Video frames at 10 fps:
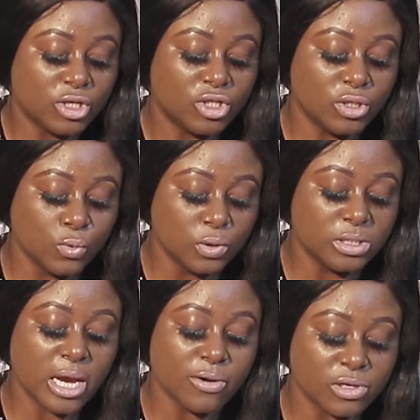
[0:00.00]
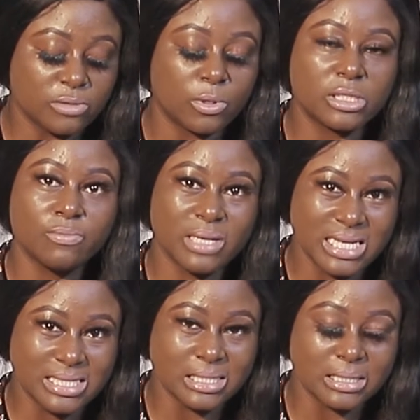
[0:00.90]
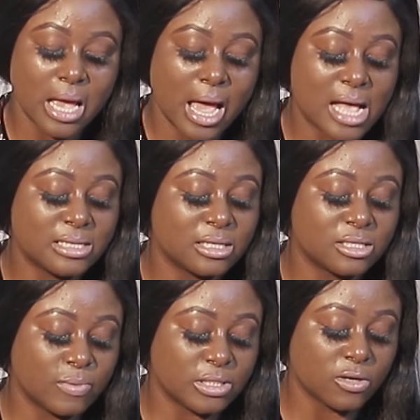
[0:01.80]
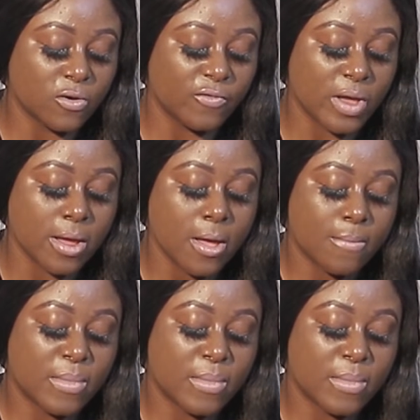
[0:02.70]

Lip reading: she will take responsibilities as expected of her.